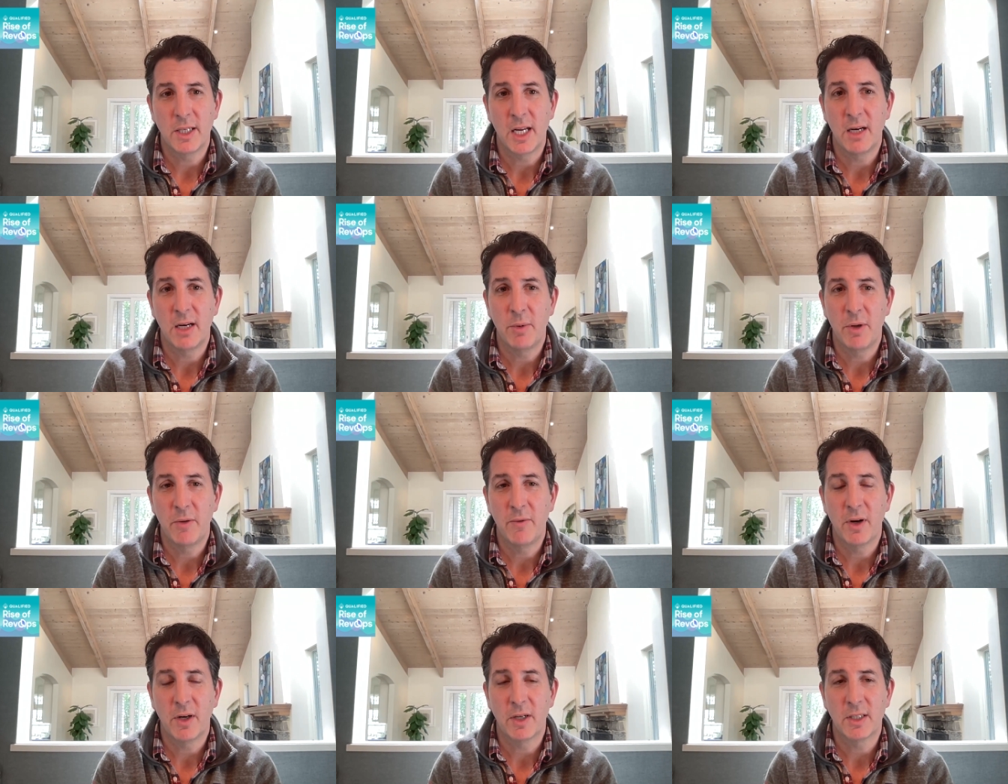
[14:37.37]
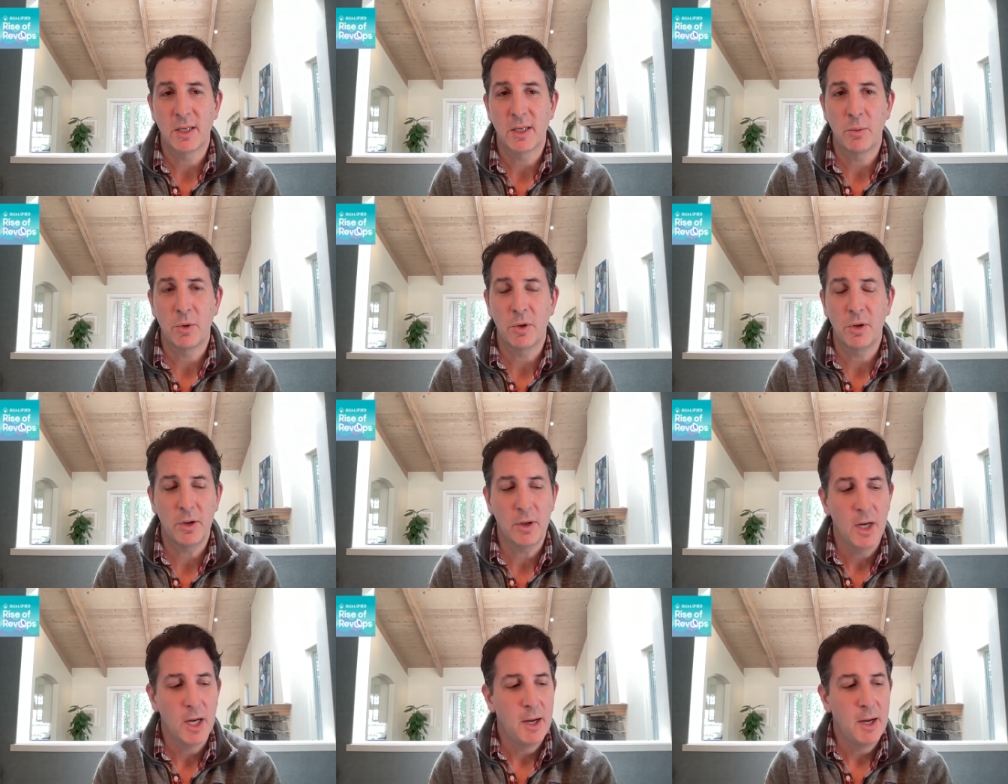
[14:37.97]
tend to be very
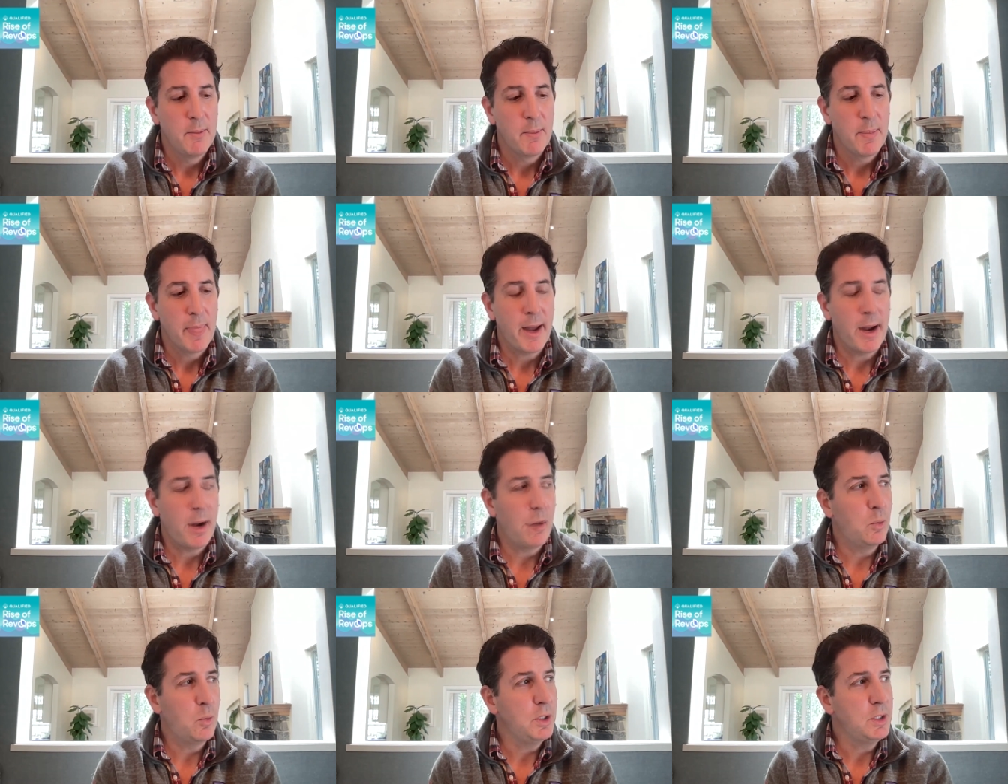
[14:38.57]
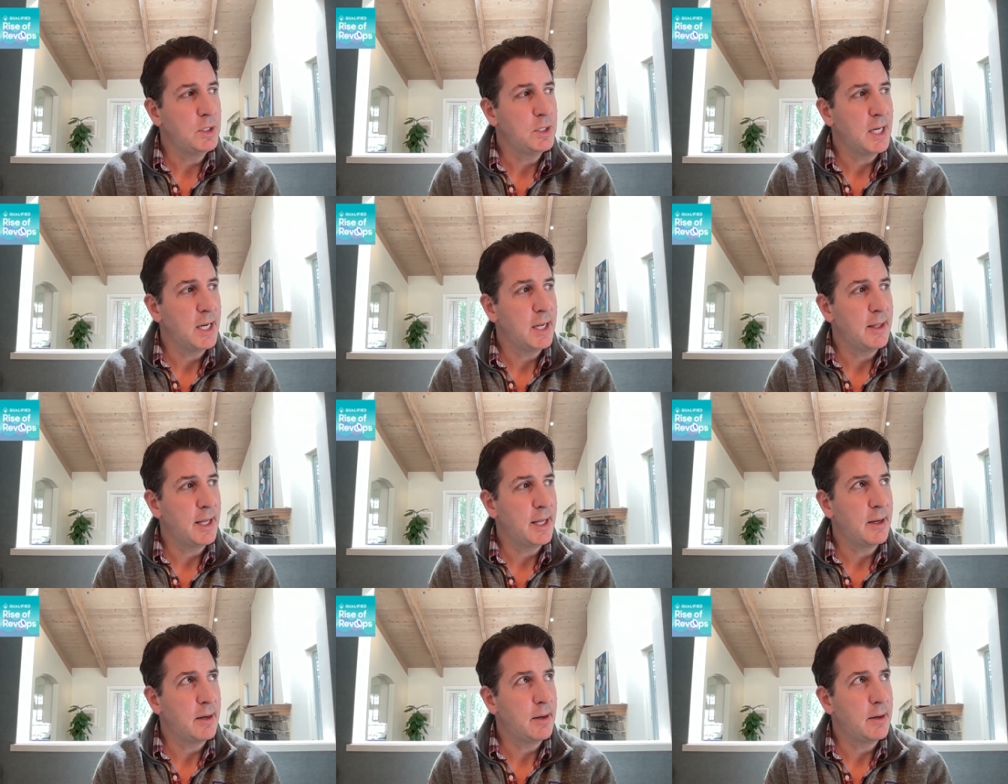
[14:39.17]
similar. I would
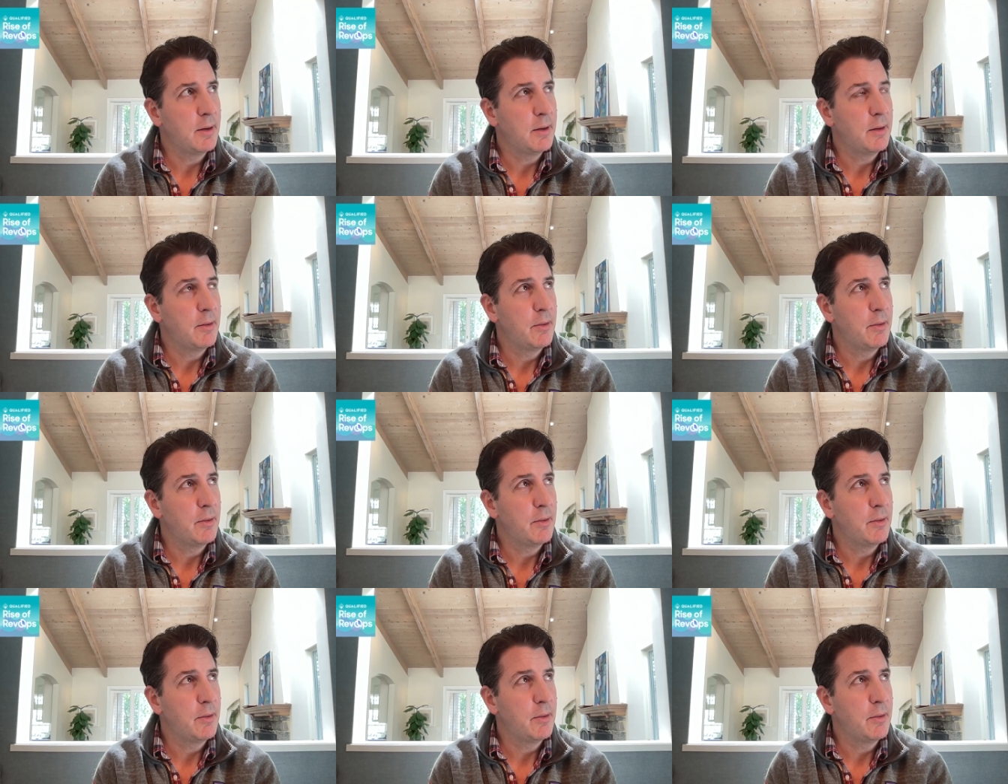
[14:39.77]
say that